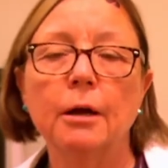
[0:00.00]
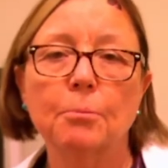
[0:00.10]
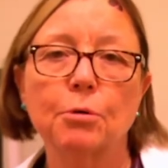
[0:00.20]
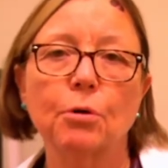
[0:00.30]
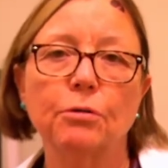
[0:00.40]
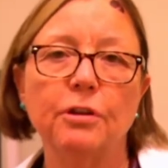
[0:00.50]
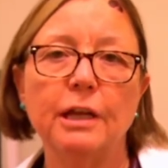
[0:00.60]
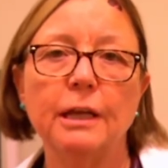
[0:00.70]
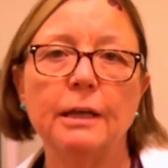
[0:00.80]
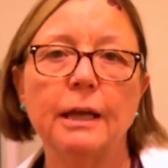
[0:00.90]

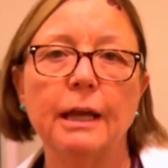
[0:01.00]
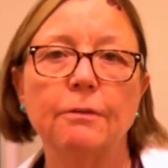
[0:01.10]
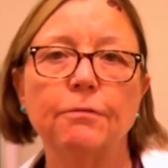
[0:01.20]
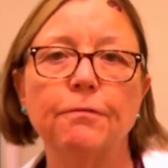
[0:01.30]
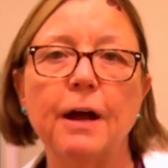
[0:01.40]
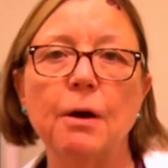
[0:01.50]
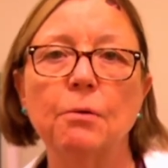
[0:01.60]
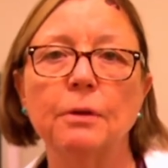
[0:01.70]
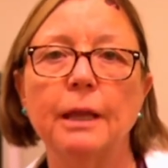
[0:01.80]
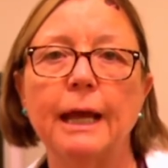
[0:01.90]
protein and
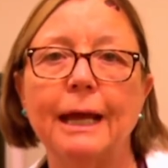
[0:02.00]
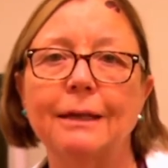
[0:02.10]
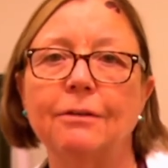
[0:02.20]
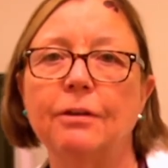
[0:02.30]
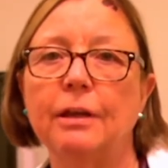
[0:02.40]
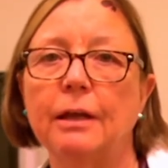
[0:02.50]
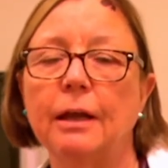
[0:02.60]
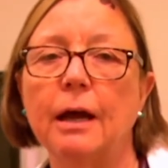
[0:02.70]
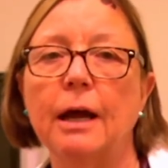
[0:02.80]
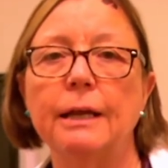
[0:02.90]
found that
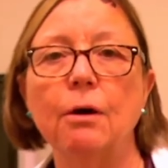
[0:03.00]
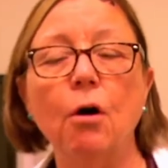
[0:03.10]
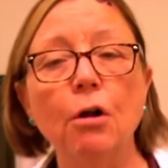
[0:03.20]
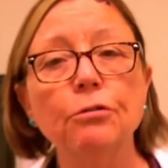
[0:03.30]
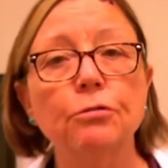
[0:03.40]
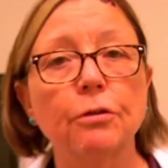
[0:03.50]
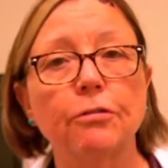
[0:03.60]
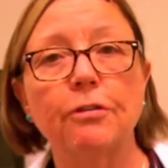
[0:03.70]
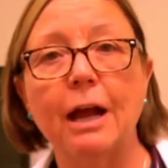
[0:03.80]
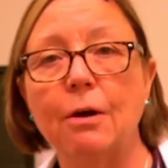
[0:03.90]
on
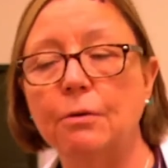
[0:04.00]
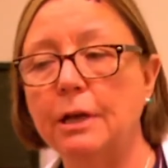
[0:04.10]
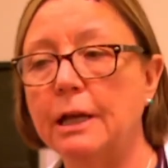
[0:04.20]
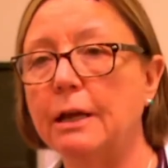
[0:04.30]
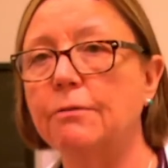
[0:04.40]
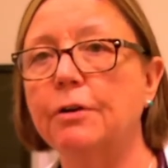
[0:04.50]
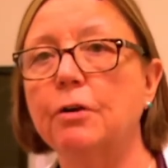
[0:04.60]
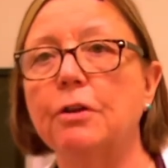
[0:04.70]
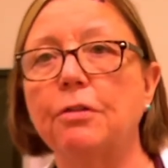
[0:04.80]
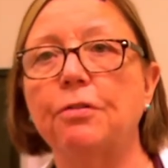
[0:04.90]
ultrasound he had
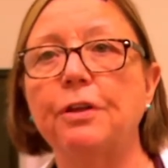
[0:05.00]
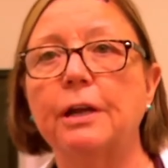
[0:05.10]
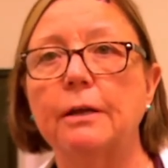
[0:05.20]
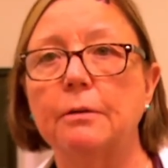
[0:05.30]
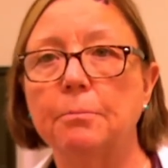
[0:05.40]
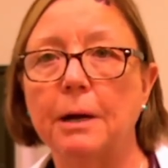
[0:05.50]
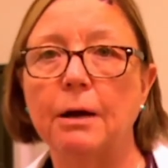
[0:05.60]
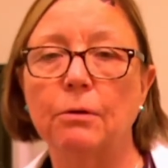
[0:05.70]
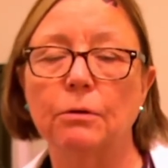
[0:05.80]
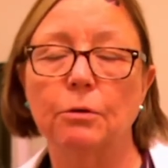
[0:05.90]
very thickened
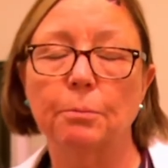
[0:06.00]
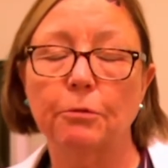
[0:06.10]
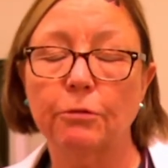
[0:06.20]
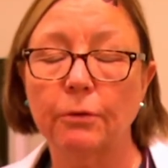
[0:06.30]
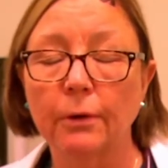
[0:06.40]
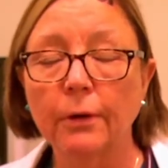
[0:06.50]
bowel loops.